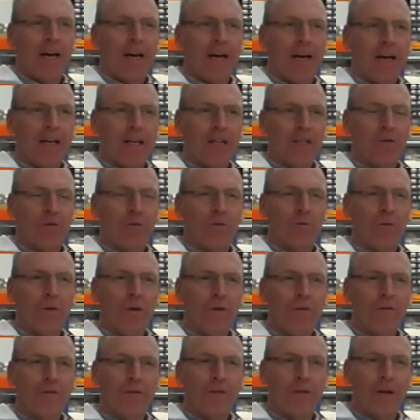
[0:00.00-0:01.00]
And
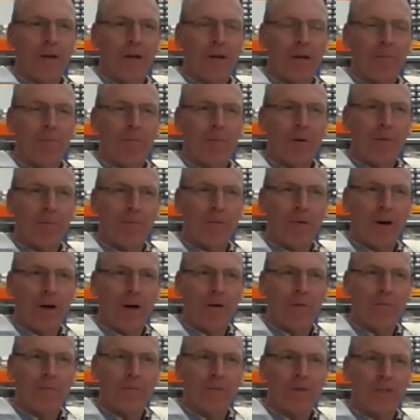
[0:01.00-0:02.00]
one of the big
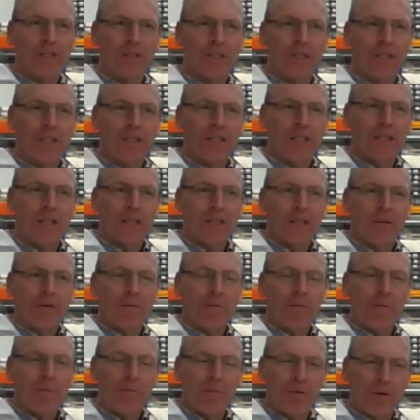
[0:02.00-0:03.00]
problems
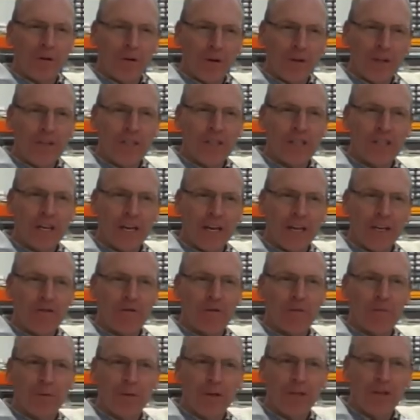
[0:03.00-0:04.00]
poorly designed
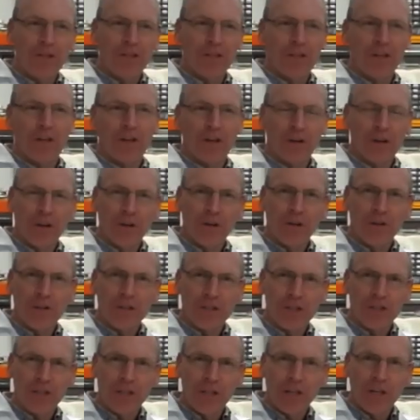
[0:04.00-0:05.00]
repeaters can
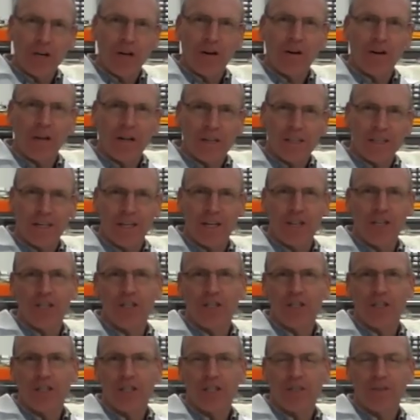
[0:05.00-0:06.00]
cause are
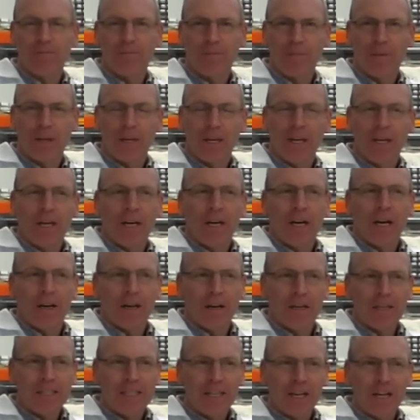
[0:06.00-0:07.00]
oscillations.
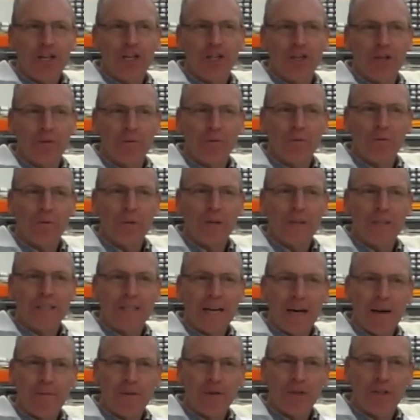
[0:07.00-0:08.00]
An oscillation will
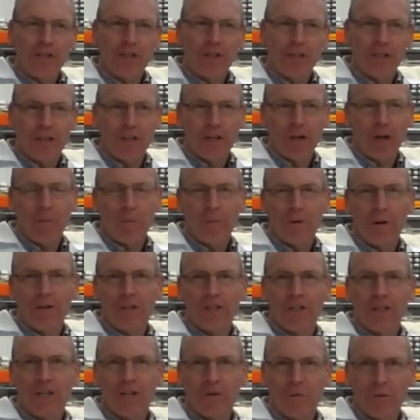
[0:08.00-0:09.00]
damage the
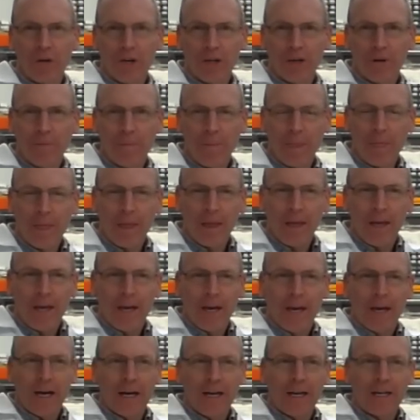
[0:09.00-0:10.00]
operator's network,
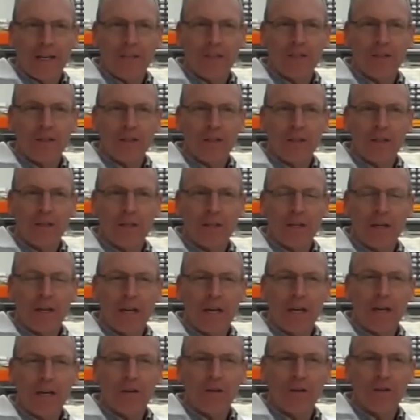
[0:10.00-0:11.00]
and
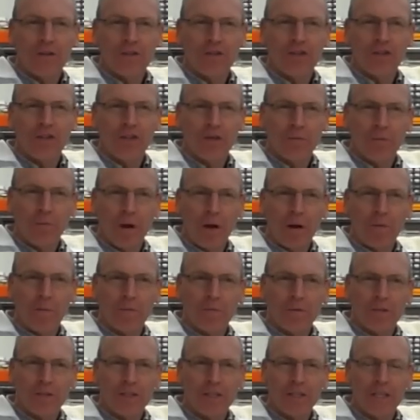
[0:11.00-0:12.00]
it causes such
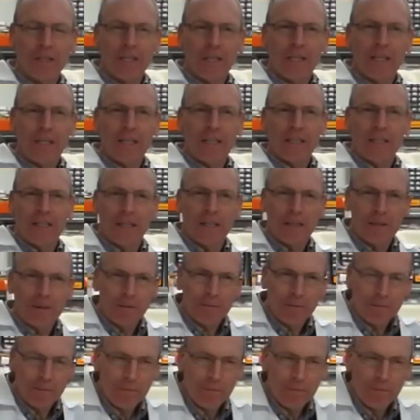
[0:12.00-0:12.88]
problems that